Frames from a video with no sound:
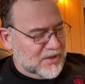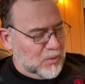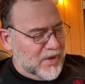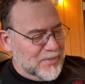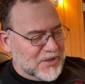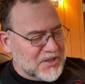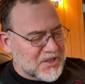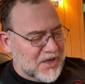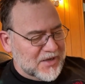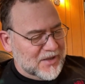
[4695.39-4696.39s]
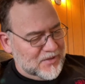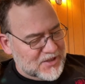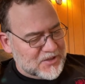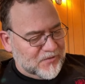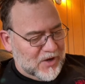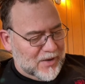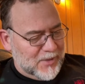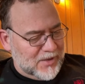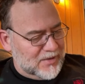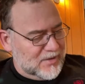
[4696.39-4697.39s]
that we have been studying this
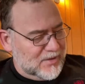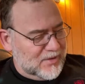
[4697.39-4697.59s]
phenomenon.